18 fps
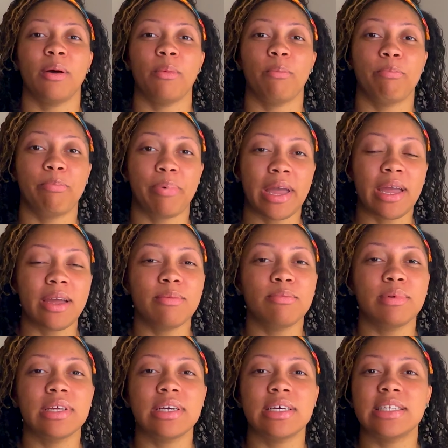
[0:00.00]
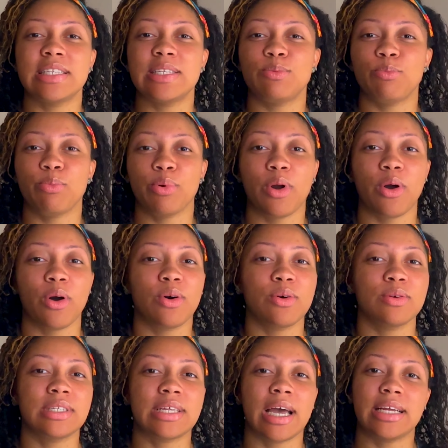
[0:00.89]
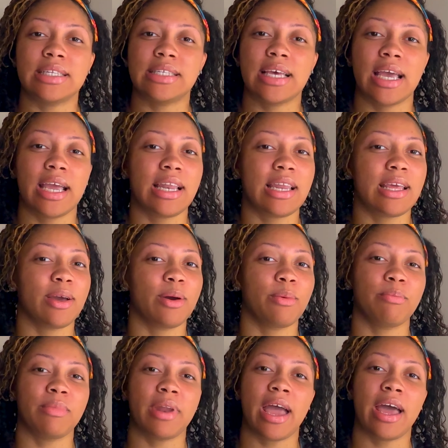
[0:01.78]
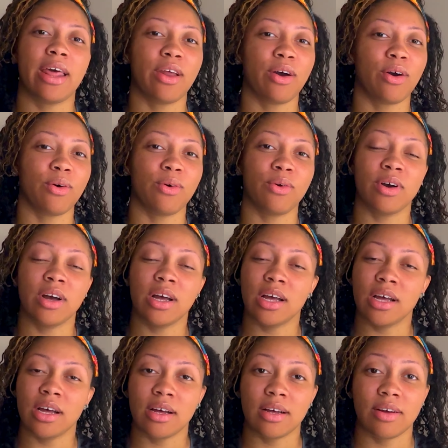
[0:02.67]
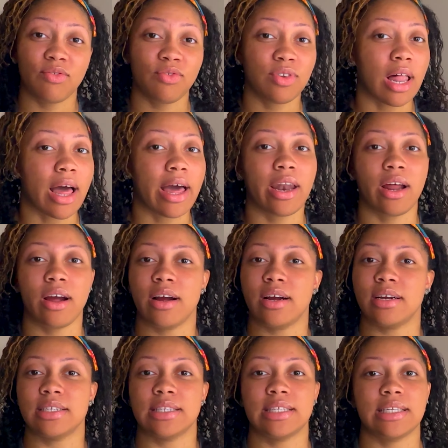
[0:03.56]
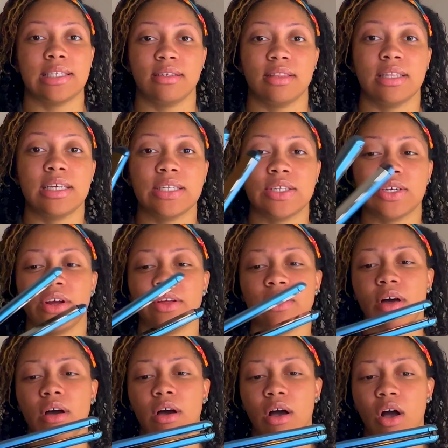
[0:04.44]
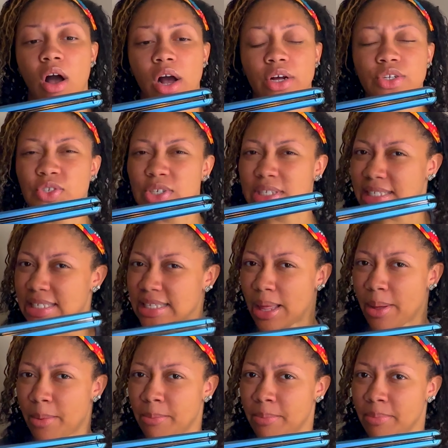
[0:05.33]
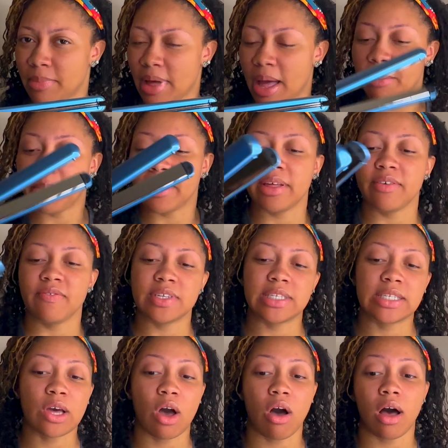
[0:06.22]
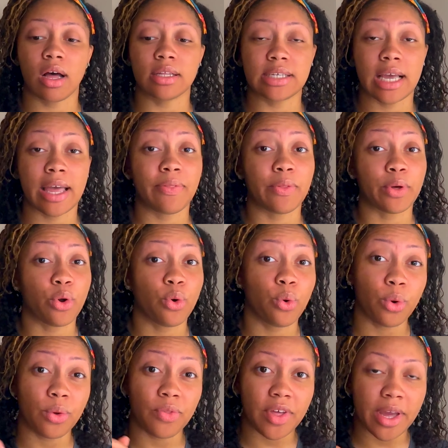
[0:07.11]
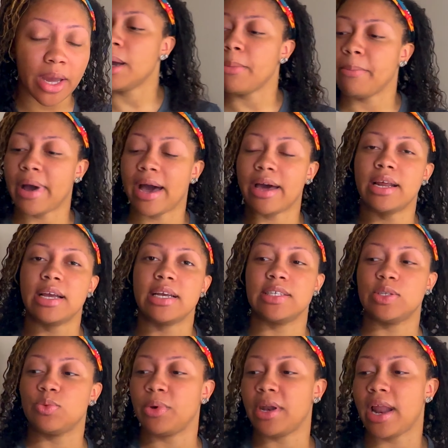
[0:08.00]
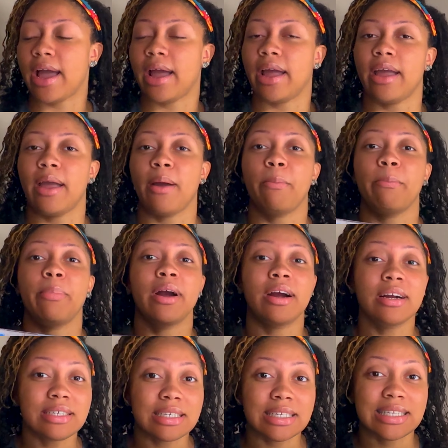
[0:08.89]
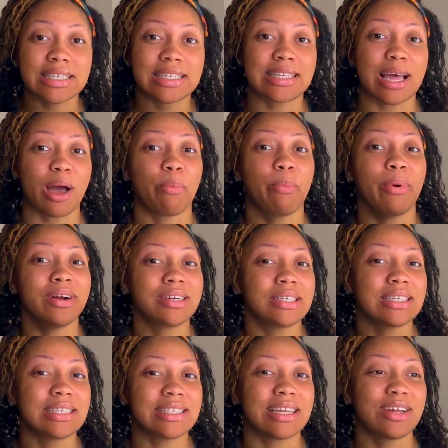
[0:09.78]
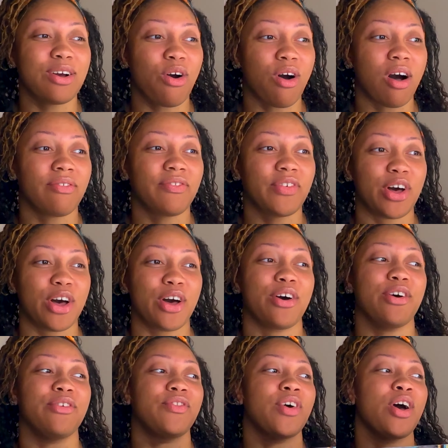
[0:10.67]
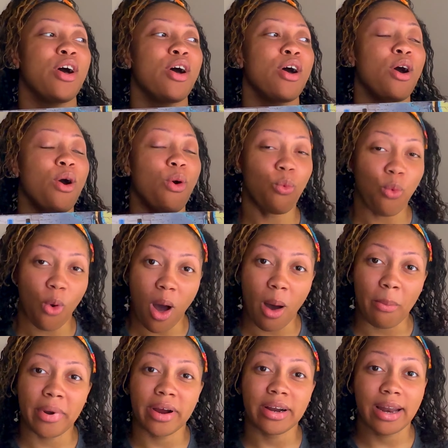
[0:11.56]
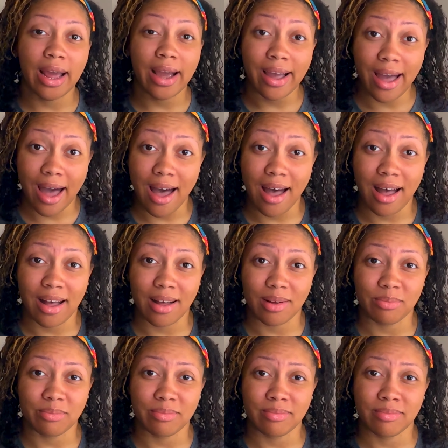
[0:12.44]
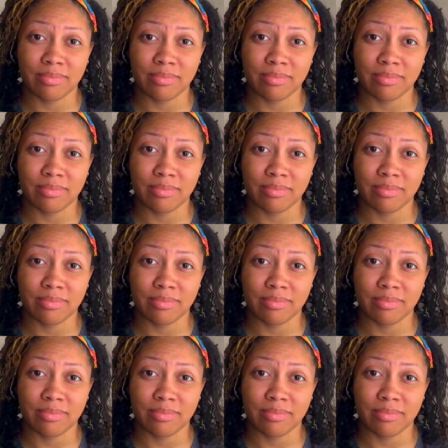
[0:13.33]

Babyliss Pro Titanium Nano flat irons. These are the Ultra Slim, I believe it's called. And the cool thing about it is when I purchased this, I purchased it off of Walmart.com.